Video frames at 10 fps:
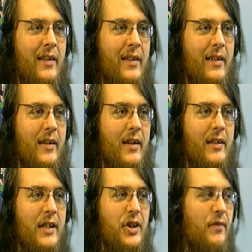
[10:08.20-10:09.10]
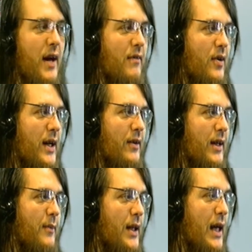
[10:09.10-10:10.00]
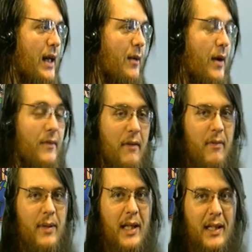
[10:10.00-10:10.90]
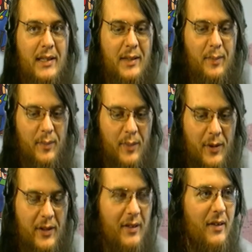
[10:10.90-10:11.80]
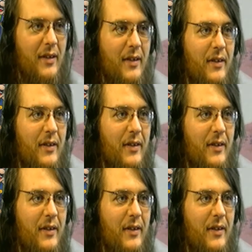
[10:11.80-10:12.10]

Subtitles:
Ninja 5.0, I'd recommend that game. I've never beat it because it's brutal.